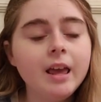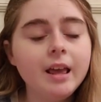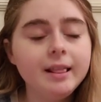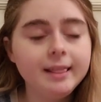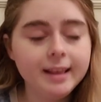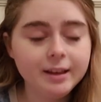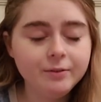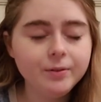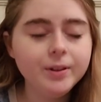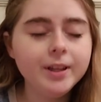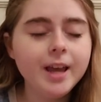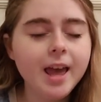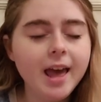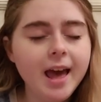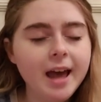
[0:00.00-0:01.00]
and
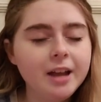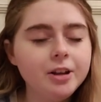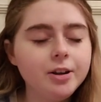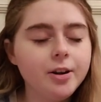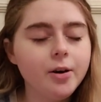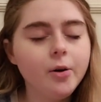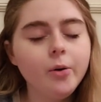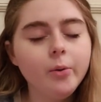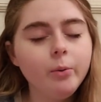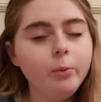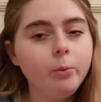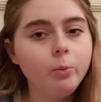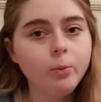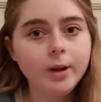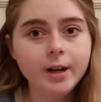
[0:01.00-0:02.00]
thankfully I had no
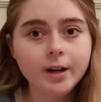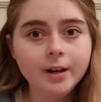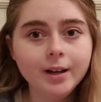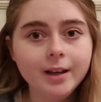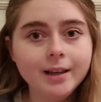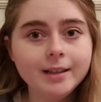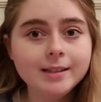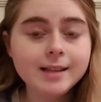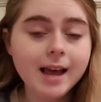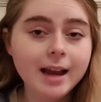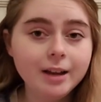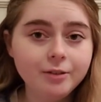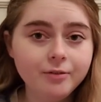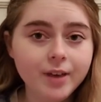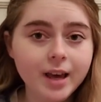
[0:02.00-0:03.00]
weird
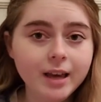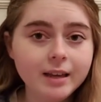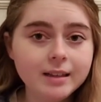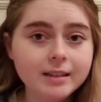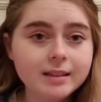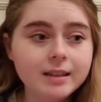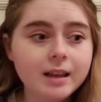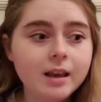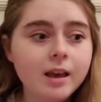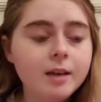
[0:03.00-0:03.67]
side effects.